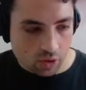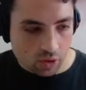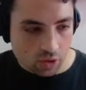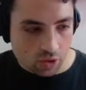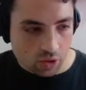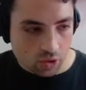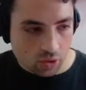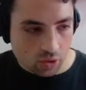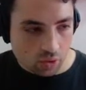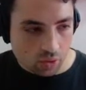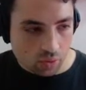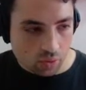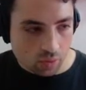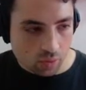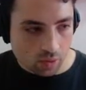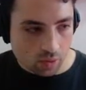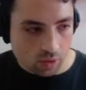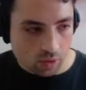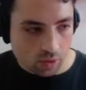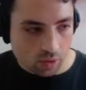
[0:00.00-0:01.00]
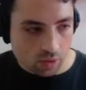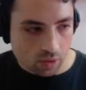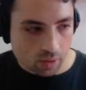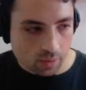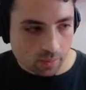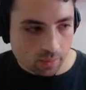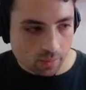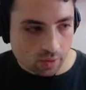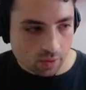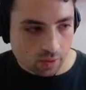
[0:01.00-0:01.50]

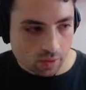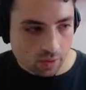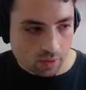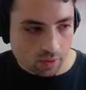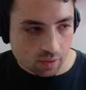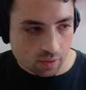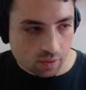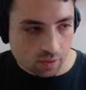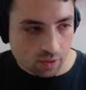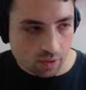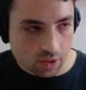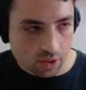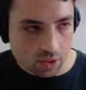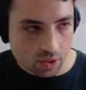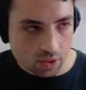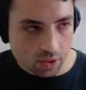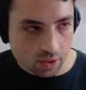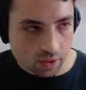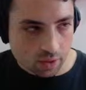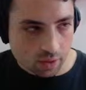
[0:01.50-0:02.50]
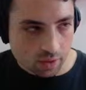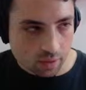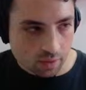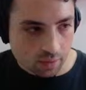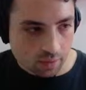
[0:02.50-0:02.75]
to this thing.